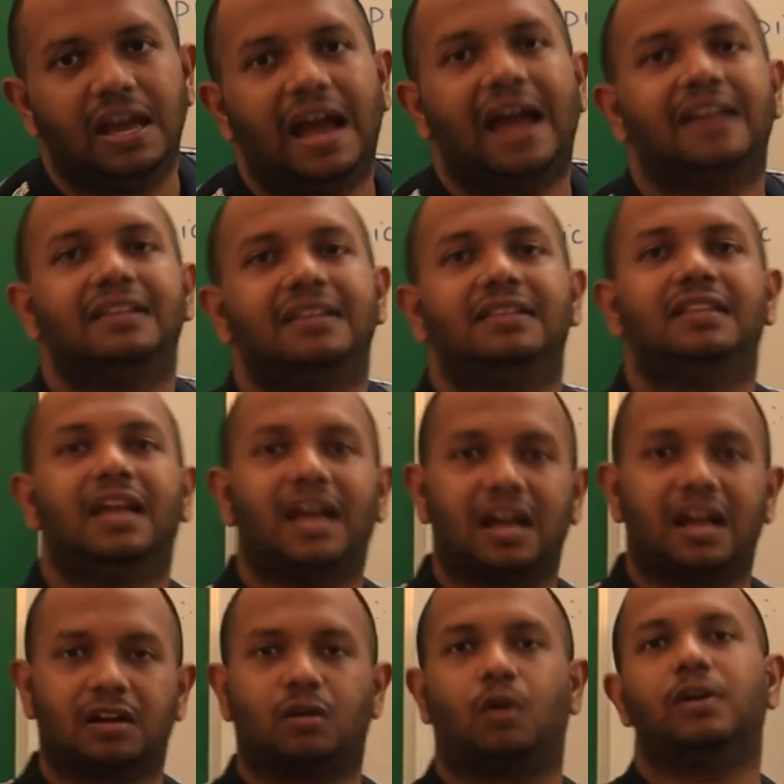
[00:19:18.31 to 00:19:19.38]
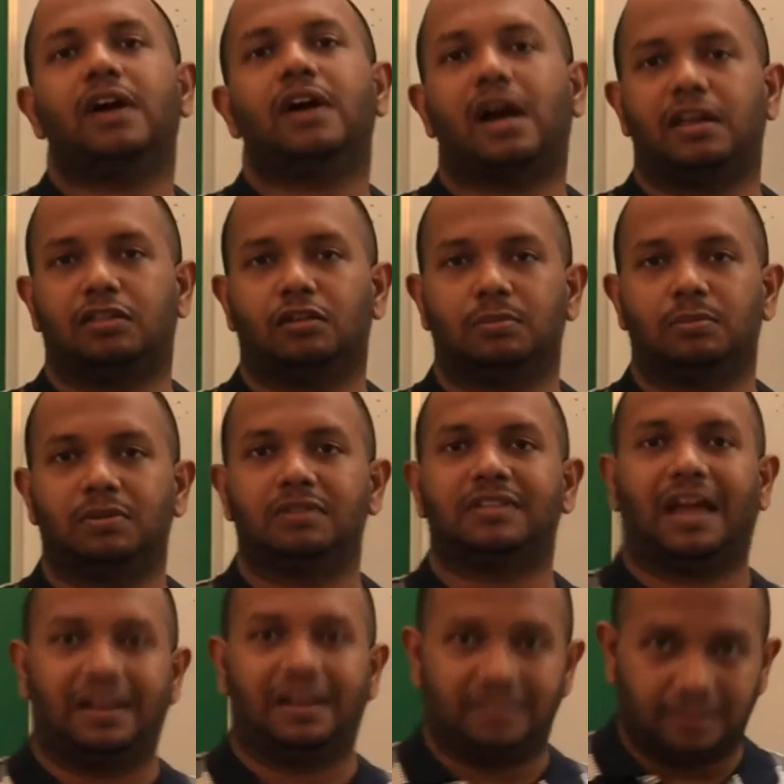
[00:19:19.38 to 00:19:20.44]
and they are called
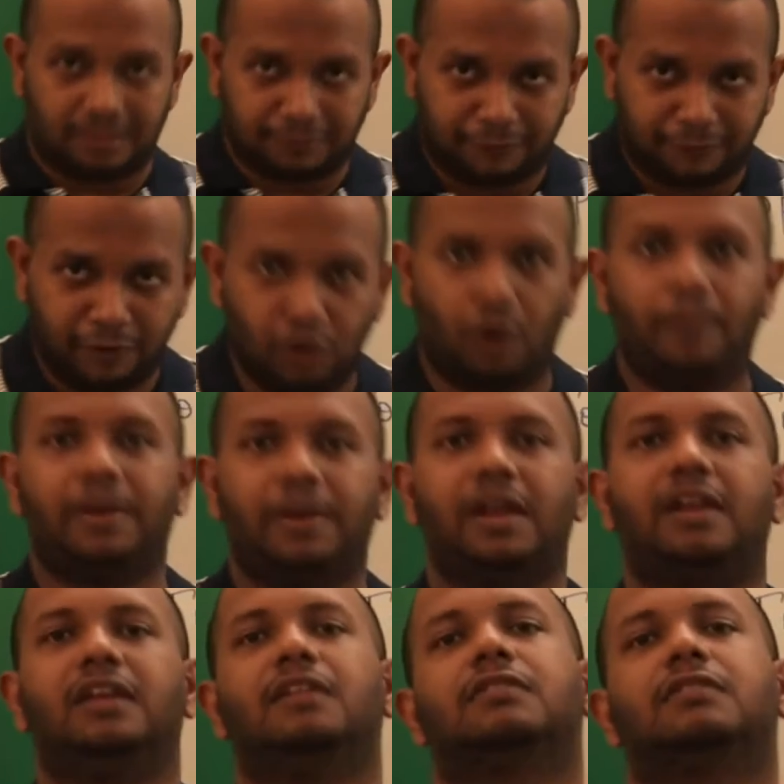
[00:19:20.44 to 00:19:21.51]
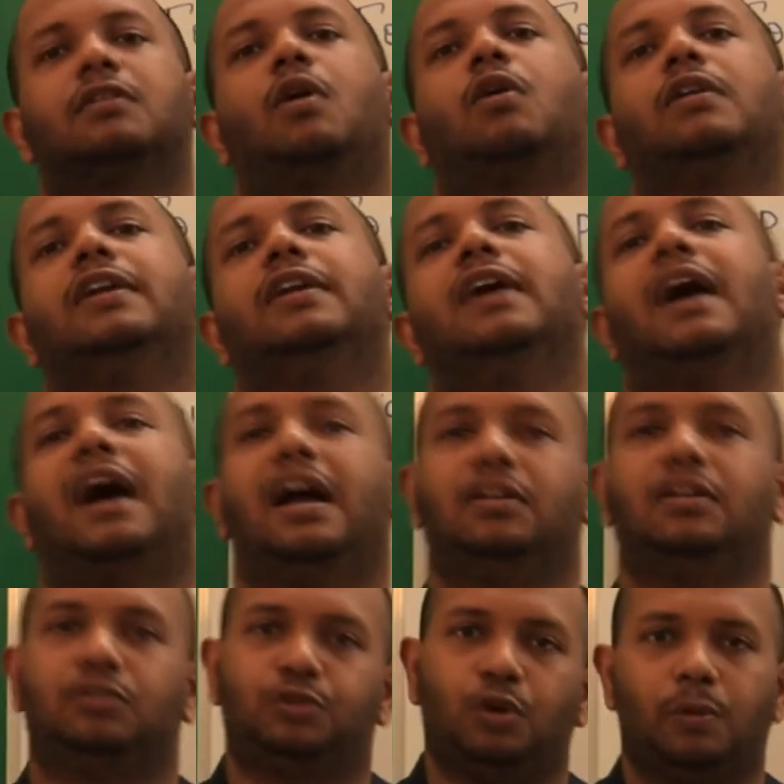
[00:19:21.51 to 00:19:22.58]
isomers, and this phenomenon is called
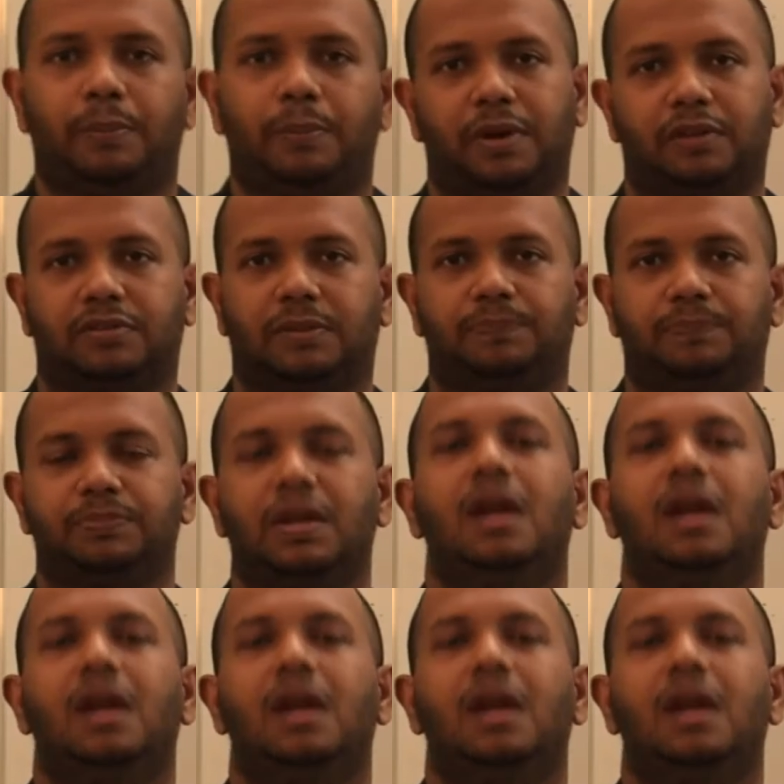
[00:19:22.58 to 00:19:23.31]
isomerism.